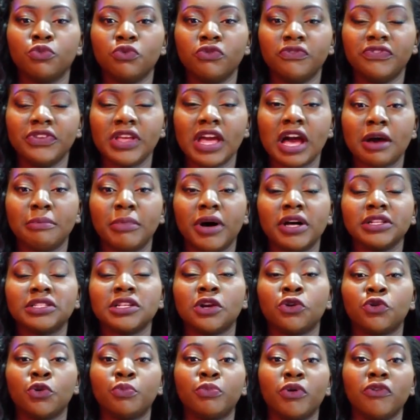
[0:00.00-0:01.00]
movie
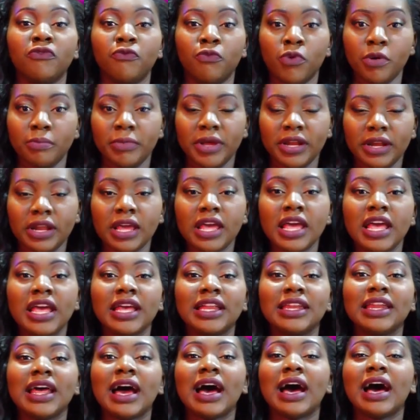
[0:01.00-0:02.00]
about a group of women
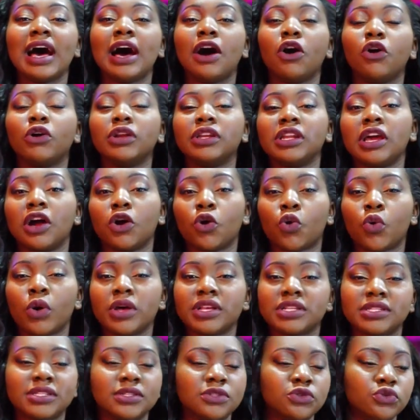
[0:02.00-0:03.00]
that are on their
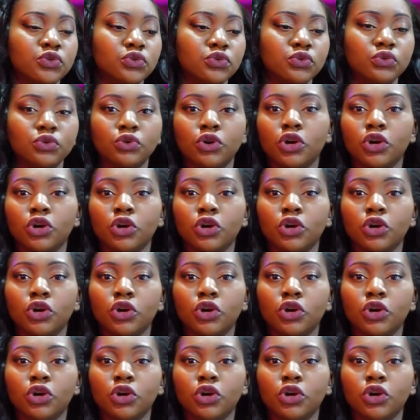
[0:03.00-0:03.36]
quest to,